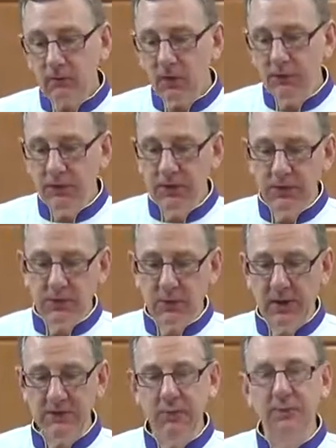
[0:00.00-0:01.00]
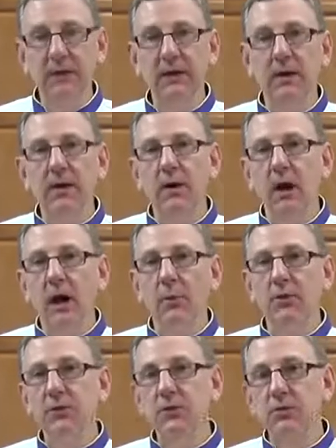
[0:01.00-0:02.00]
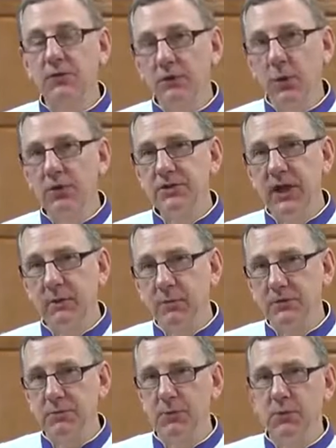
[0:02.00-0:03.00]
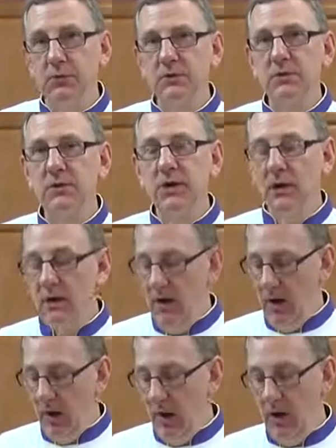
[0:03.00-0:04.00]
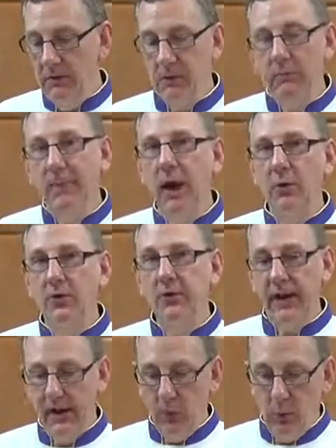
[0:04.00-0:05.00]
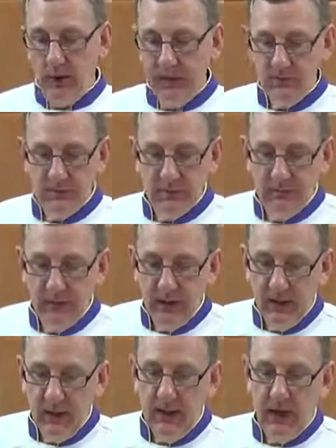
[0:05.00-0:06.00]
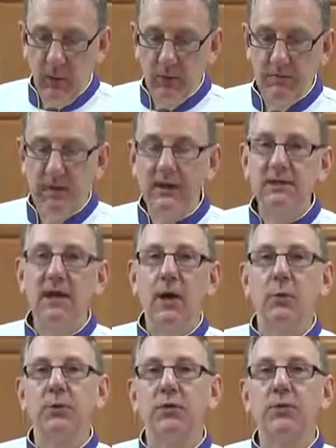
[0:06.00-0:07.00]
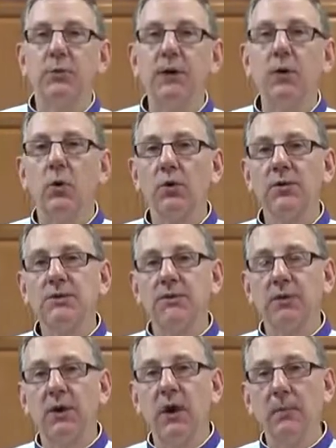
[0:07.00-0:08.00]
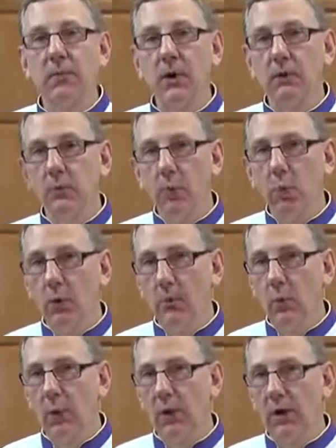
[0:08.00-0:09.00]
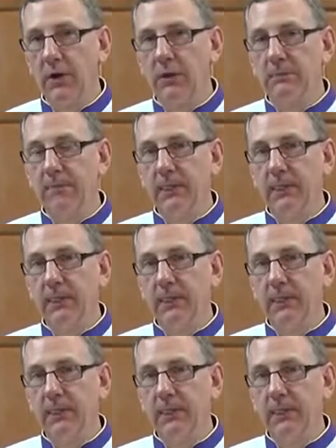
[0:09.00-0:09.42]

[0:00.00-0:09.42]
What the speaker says: for this recipe, I would use 4 tablespoons of powdered egg whites, and I would mix that with 3/4 of a cup of warm water.